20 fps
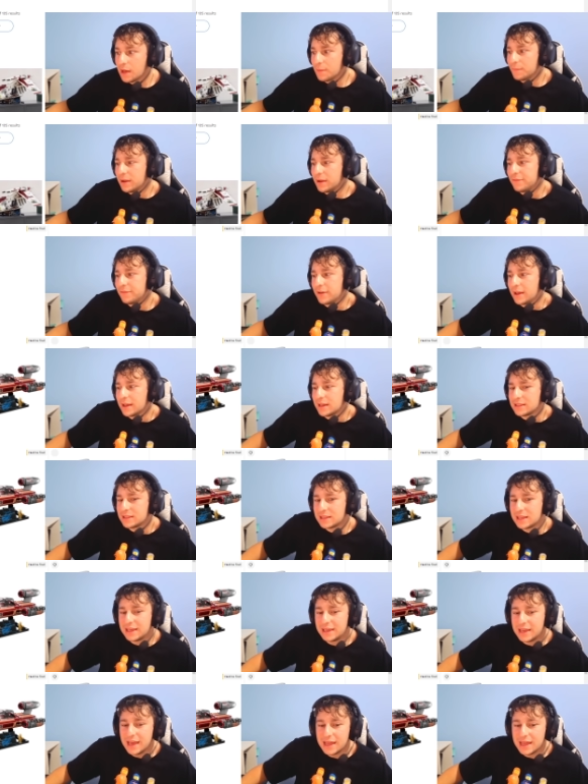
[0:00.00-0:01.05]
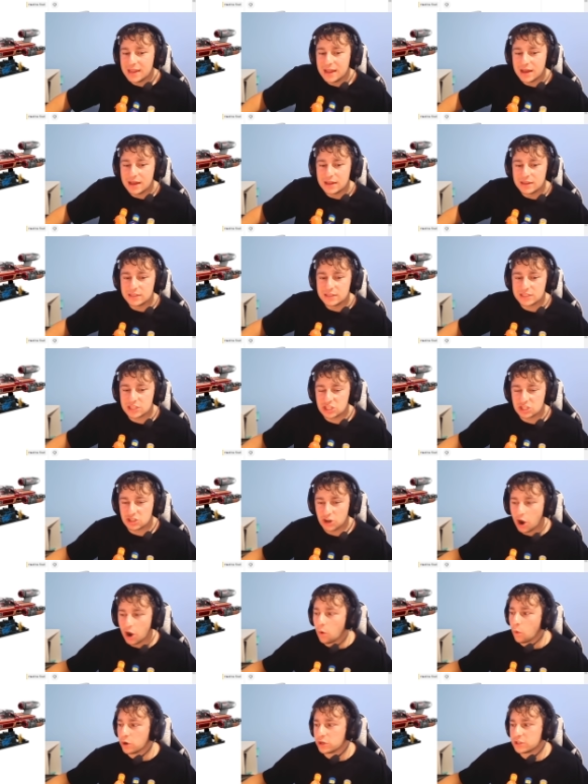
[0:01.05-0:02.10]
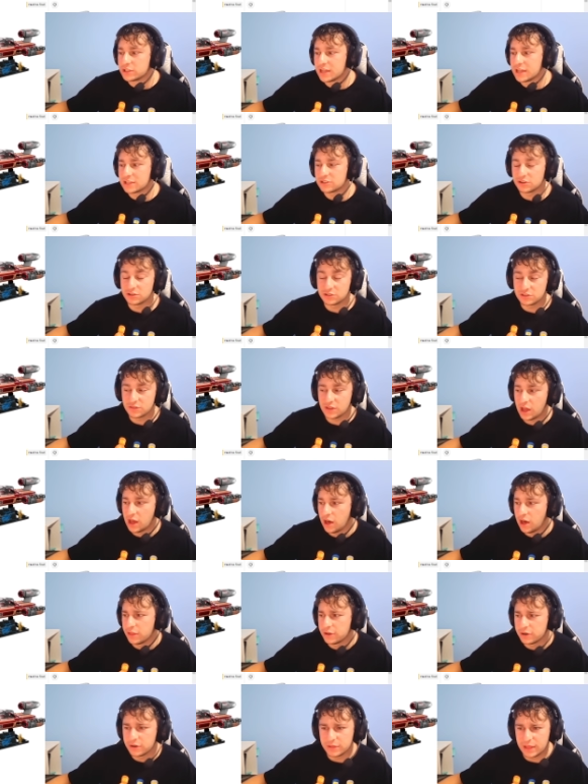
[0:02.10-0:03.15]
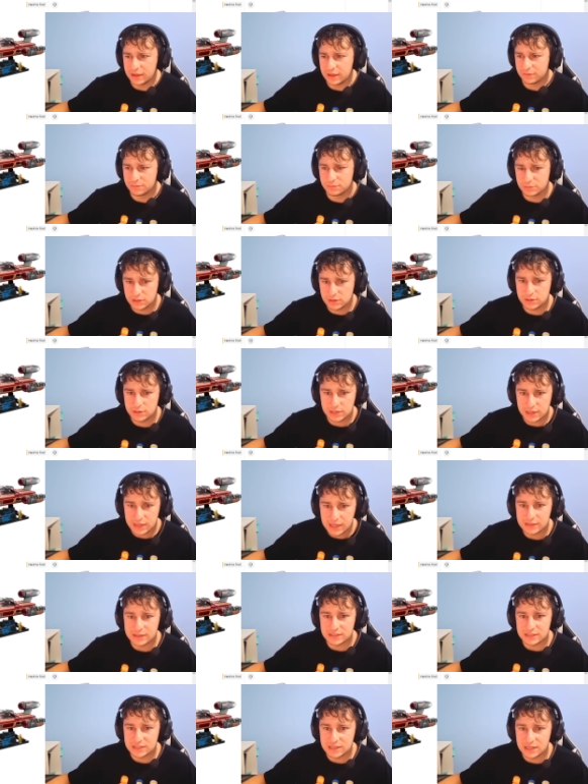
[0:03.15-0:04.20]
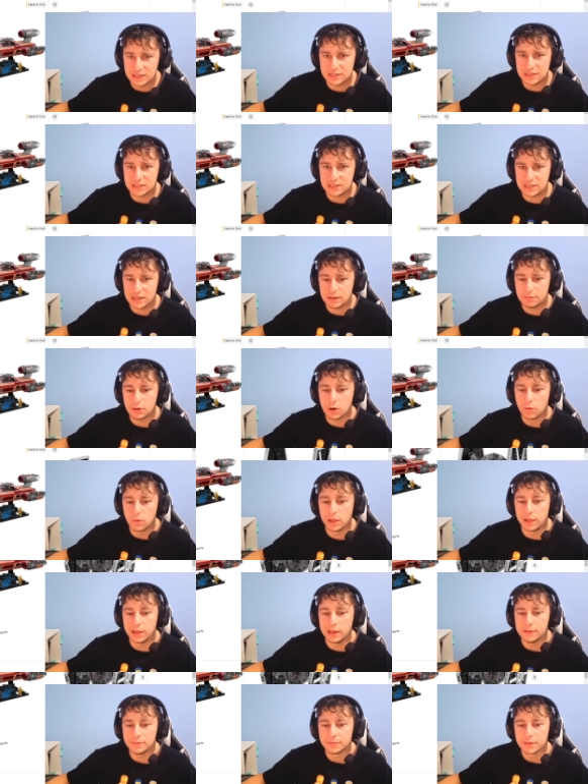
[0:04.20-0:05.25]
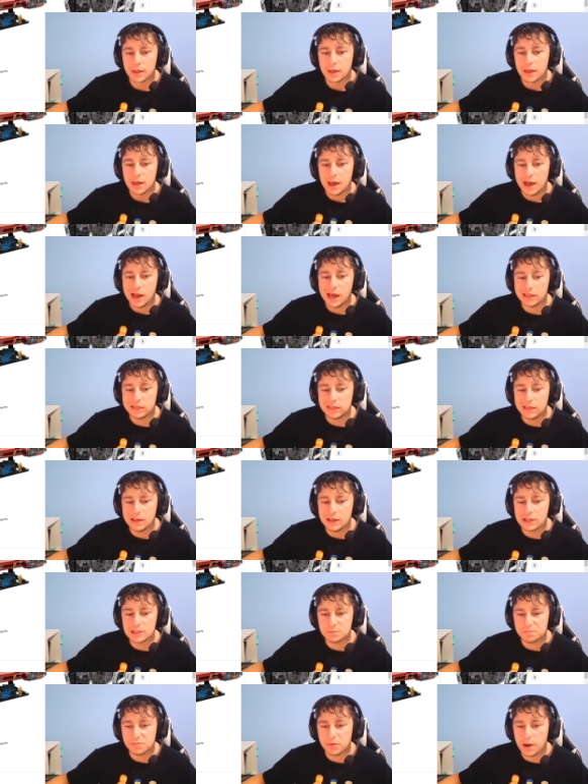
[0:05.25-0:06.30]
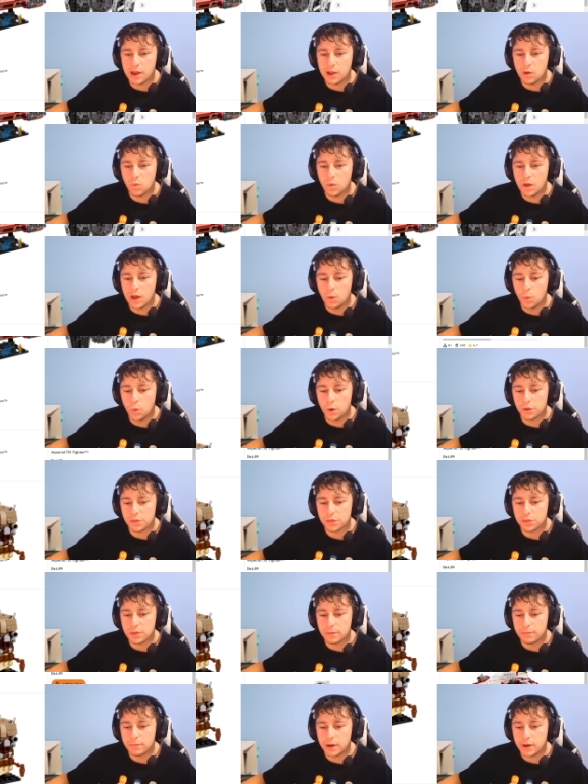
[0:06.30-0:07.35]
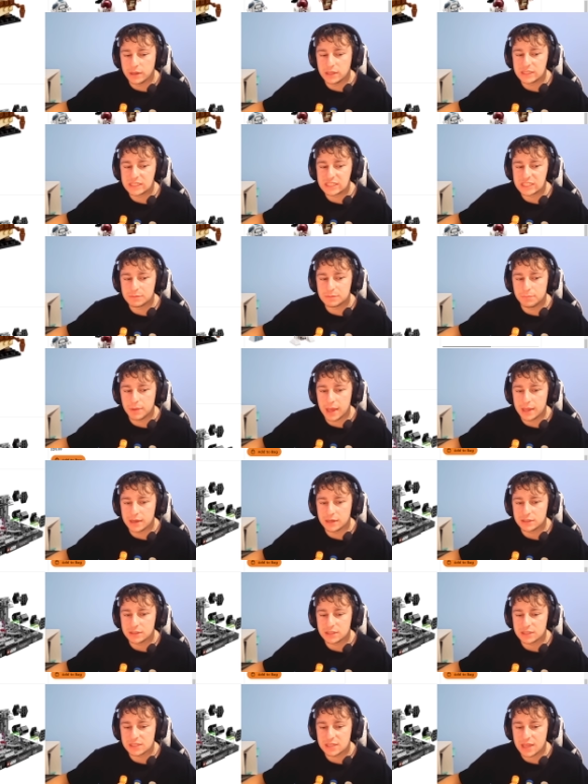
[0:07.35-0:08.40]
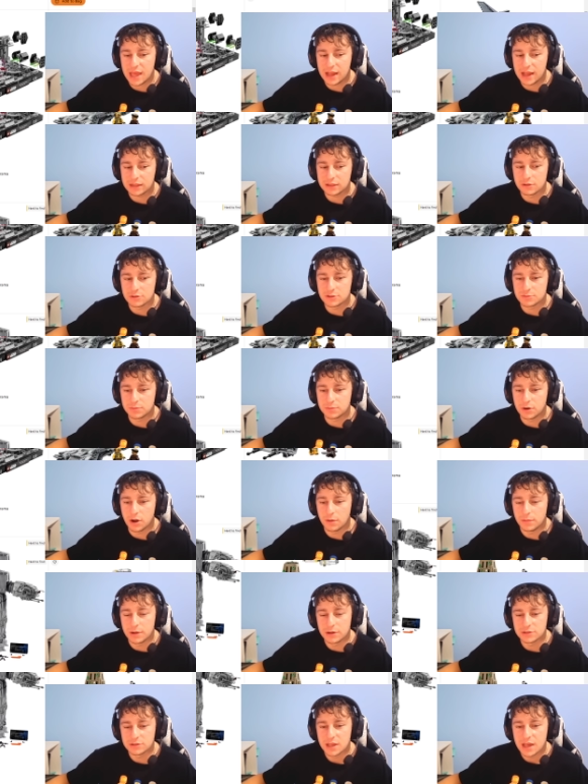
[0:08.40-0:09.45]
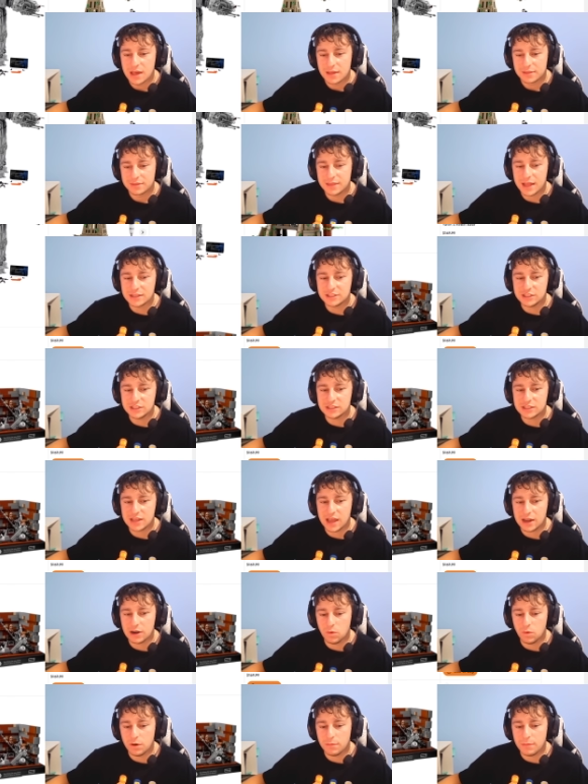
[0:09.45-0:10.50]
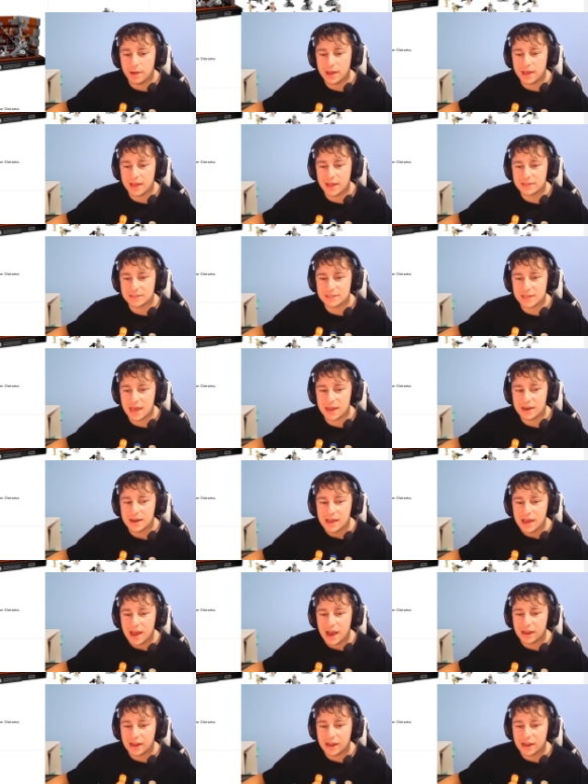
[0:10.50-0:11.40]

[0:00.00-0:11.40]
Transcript: But if I could get Star Wars sets or other, like, to get this Disney Steamboat Willie, I think it's probably well worth the money spent to stack those promos. That's just kind of where my head's at.